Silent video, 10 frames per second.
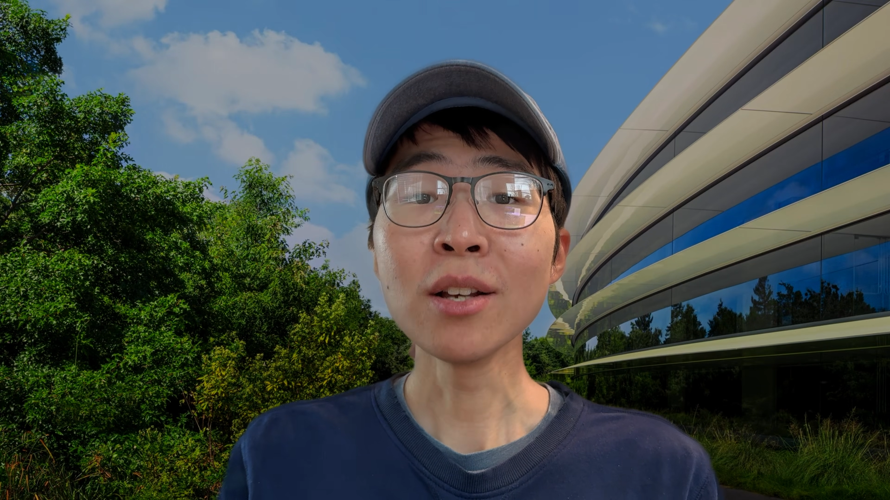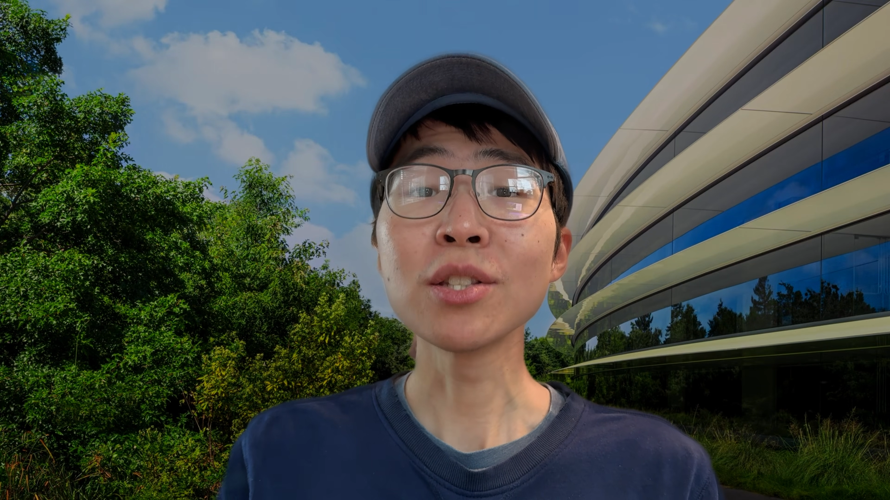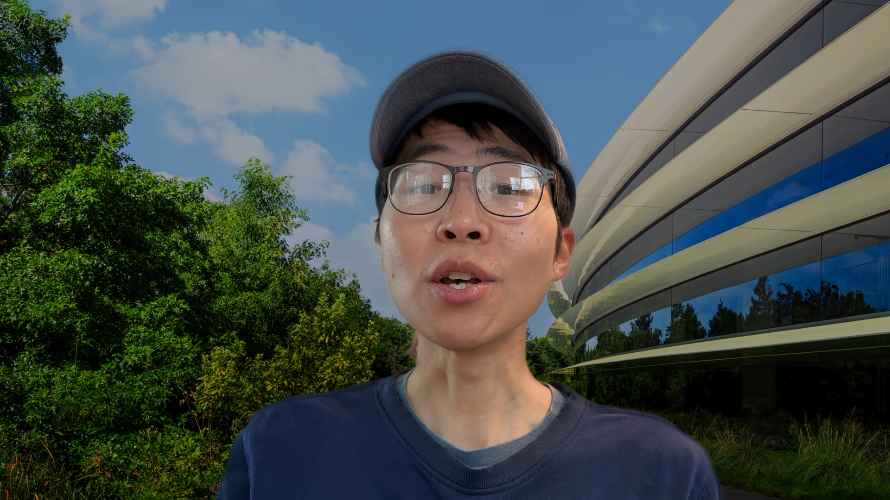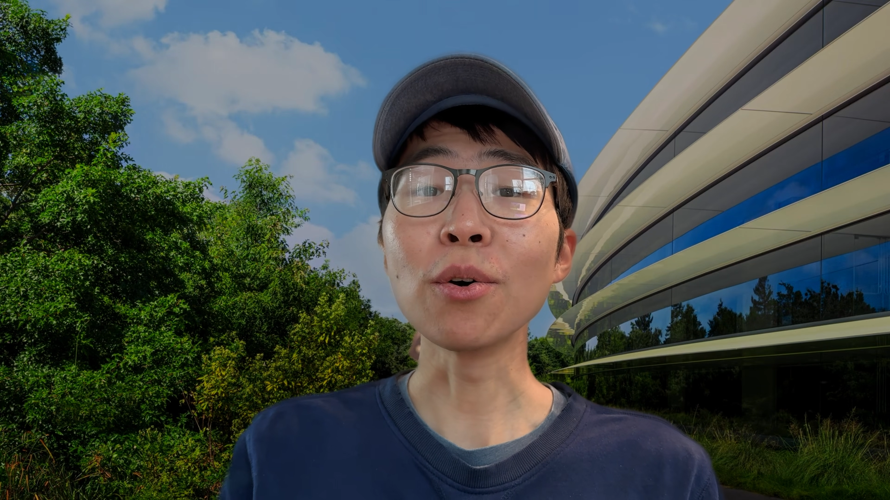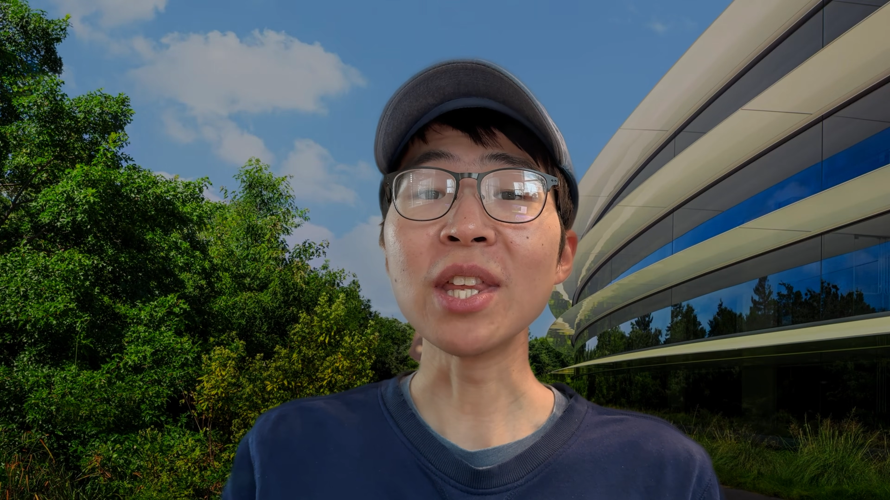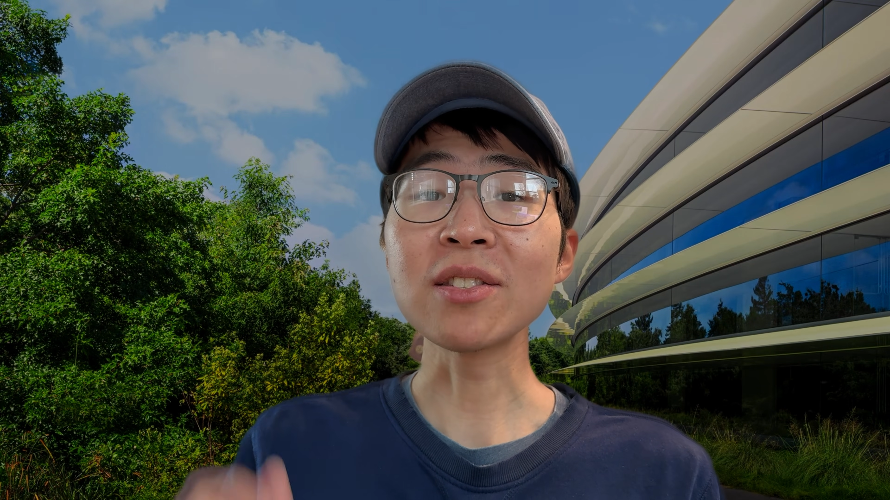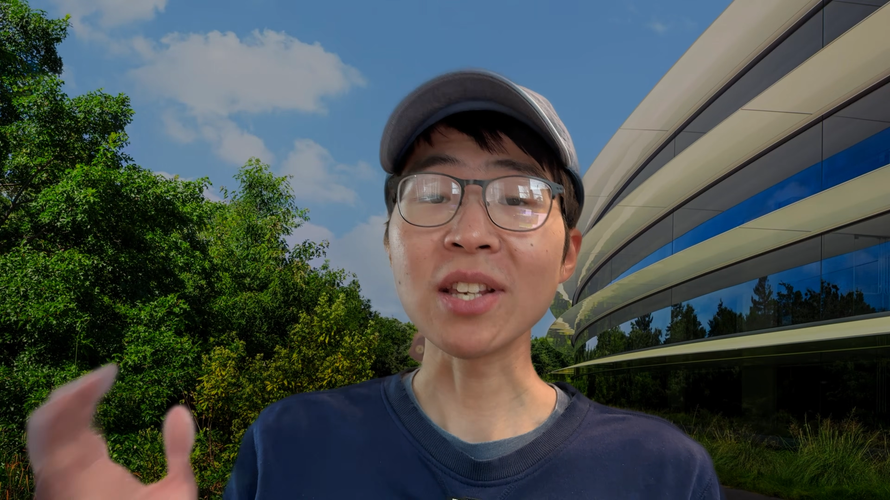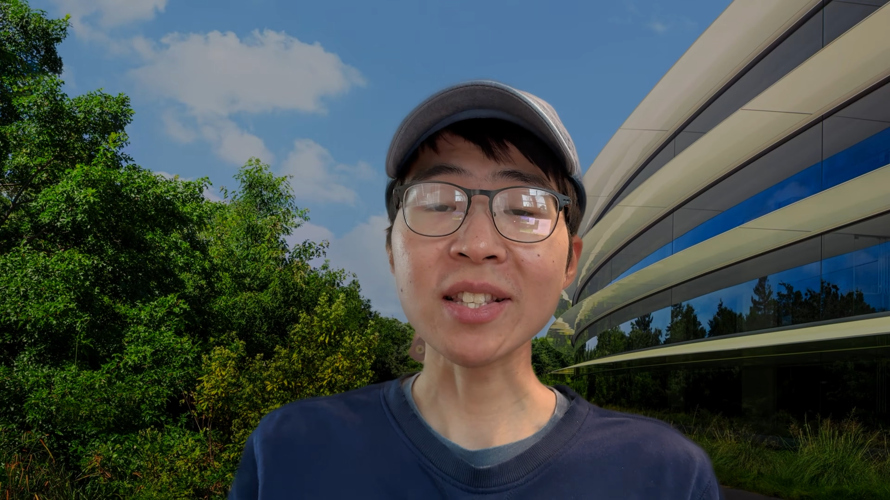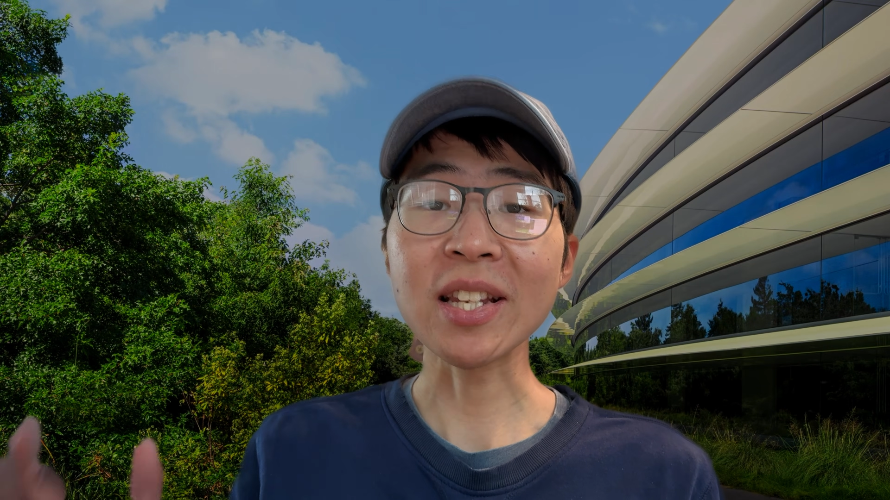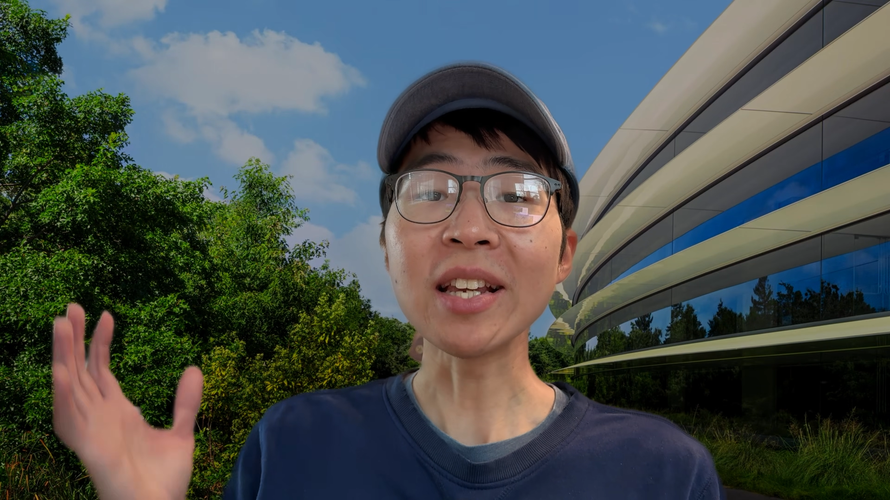So the
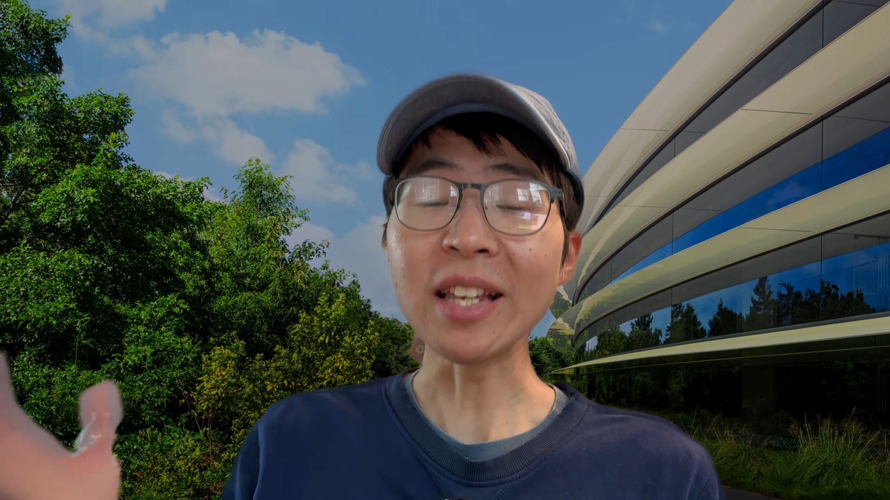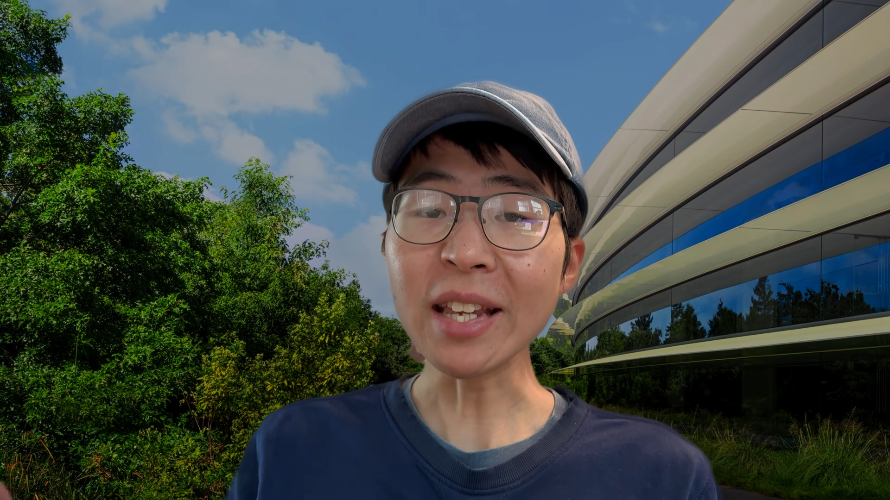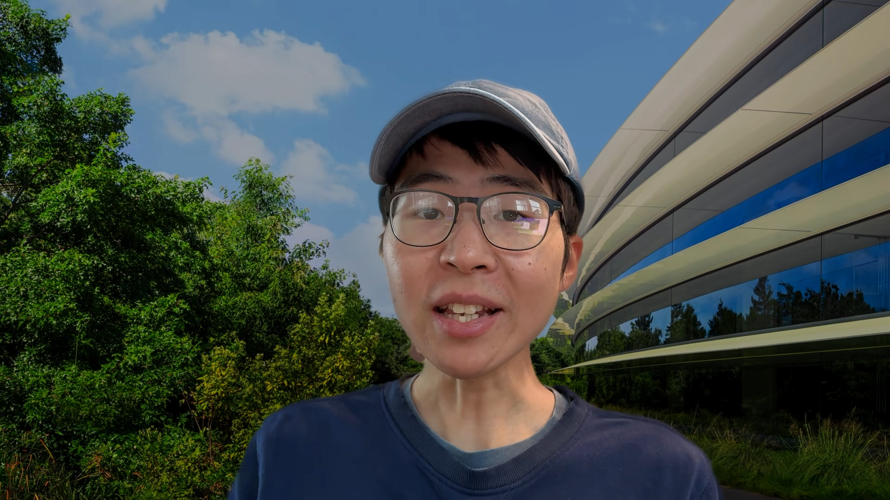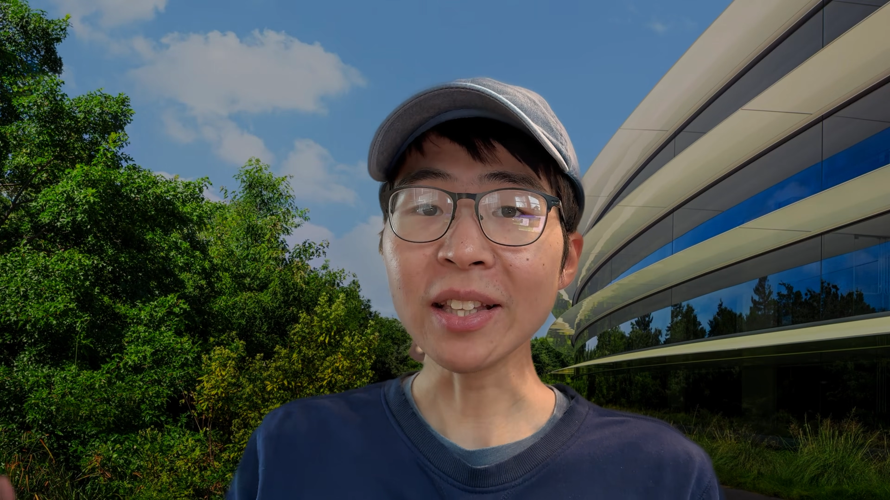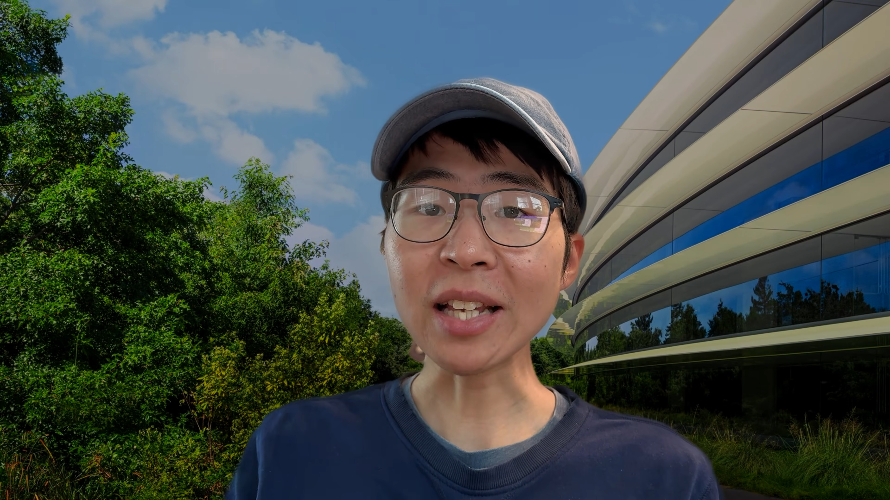16e